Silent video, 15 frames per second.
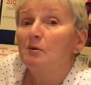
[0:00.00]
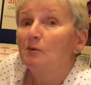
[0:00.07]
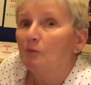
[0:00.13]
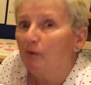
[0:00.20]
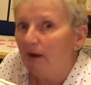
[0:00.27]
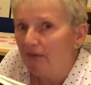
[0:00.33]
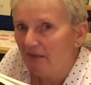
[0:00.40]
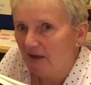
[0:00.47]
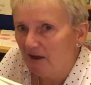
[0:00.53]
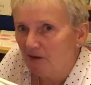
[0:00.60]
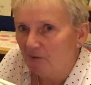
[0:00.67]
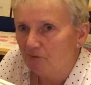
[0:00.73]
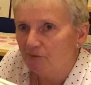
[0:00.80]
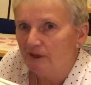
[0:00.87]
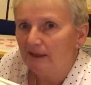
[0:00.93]
but when they
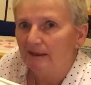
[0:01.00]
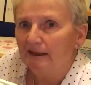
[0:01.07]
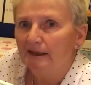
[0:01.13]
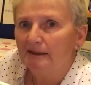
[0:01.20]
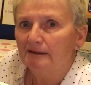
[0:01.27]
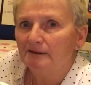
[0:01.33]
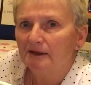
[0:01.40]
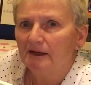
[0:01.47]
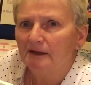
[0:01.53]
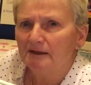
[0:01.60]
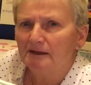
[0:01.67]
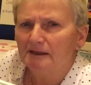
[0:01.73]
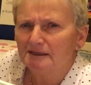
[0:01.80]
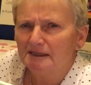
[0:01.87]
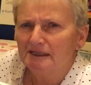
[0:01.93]
could bring
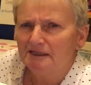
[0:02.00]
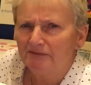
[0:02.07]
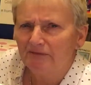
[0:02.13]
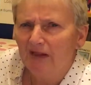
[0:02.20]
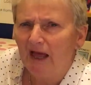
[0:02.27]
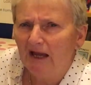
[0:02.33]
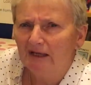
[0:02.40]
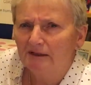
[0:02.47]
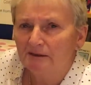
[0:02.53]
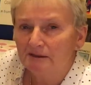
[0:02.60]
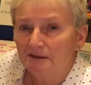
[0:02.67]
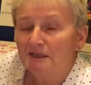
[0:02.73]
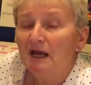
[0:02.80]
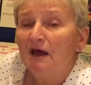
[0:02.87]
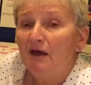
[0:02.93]
a sense of
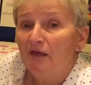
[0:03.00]
lightness,